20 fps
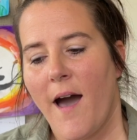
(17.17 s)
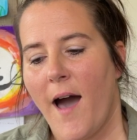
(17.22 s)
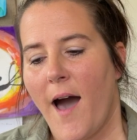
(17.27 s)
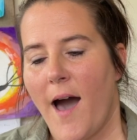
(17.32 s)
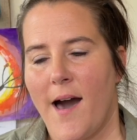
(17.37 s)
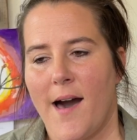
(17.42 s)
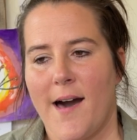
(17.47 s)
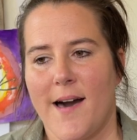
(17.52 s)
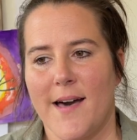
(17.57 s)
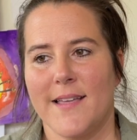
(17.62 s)
So
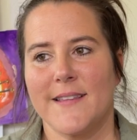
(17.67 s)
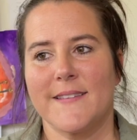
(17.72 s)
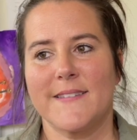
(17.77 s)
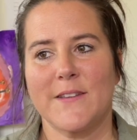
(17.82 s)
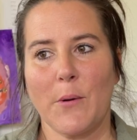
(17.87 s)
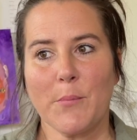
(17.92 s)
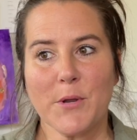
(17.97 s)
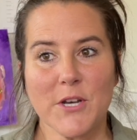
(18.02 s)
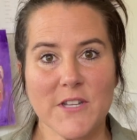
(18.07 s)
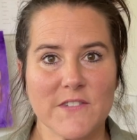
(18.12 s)

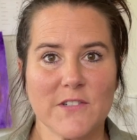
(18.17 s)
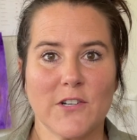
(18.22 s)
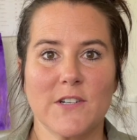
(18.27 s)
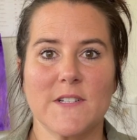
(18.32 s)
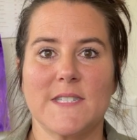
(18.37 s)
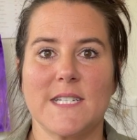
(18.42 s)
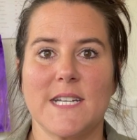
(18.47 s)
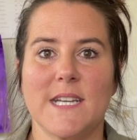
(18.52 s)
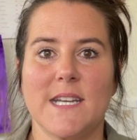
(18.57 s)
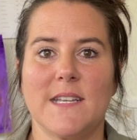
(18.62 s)
I'm going to start
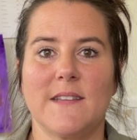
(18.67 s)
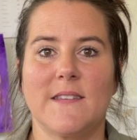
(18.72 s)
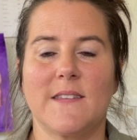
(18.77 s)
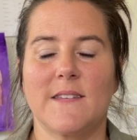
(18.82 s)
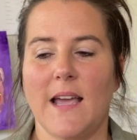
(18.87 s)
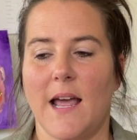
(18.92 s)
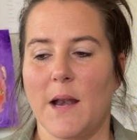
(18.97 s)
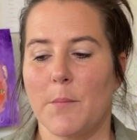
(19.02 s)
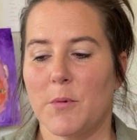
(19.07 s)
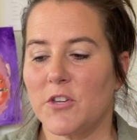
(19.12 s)
seeds,
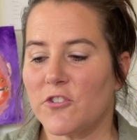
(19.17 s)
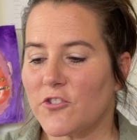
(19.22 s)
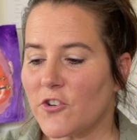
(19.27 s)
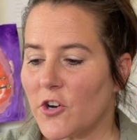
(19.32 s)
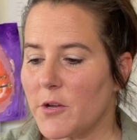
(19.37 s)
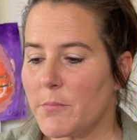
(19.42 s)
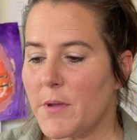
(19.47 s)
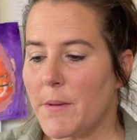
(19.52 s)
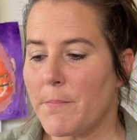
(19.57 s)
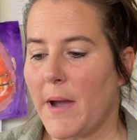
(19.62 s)
and I'm going to
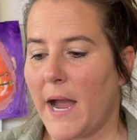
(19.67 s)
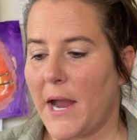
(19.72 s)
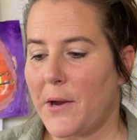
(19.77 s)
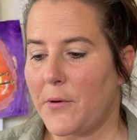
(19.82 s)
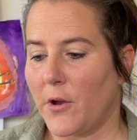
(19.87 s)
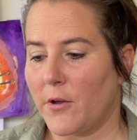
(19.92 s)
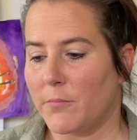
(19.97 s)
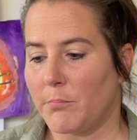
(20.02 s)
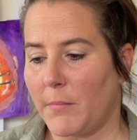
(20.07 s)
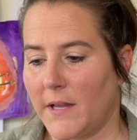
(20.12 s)
start them in
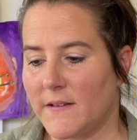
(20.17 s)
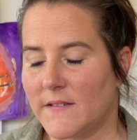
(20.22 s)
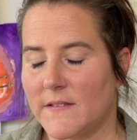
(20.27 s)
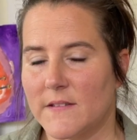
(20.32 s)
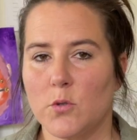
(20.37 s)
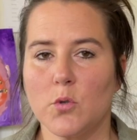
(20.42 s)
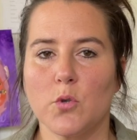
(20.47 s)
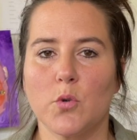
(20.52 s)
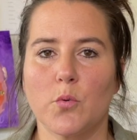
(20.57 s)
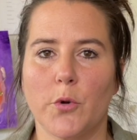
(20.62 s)
my
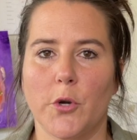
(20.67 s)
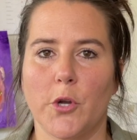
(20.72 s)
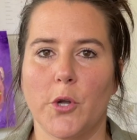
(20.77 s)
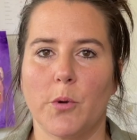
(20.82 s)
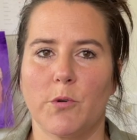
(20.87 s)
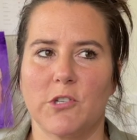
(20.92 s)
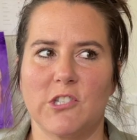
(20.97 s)
school room,